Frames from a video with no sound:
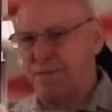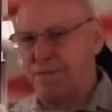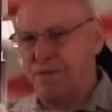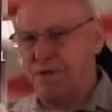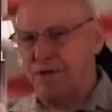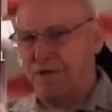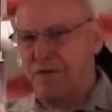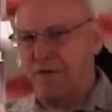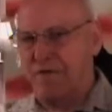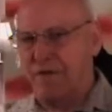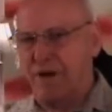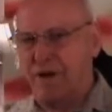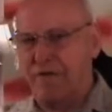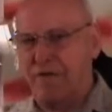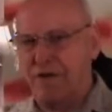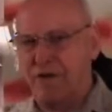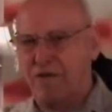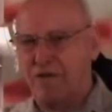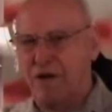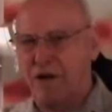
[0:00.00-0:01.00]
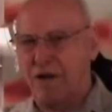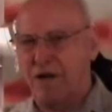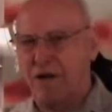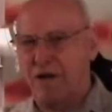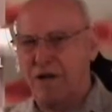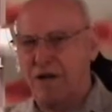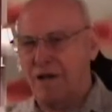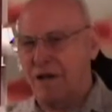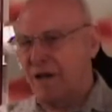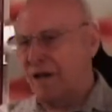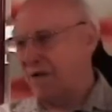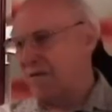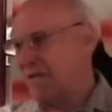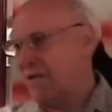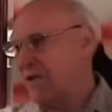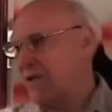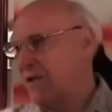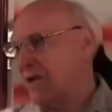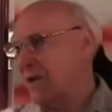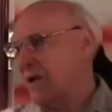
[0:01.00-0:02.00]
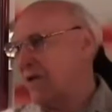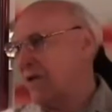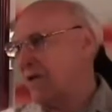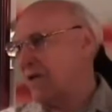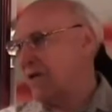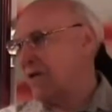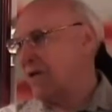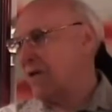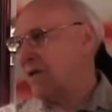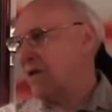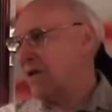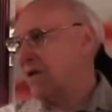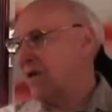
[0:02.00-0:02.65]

survival training, they always tell you to